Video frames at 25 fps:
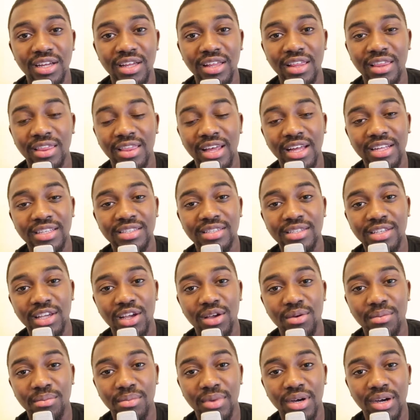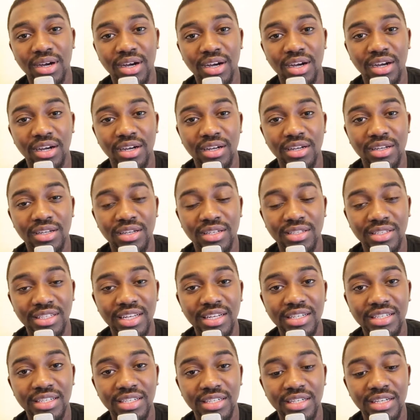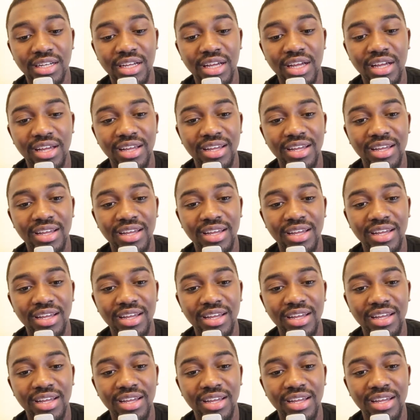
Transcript: that same uh, setting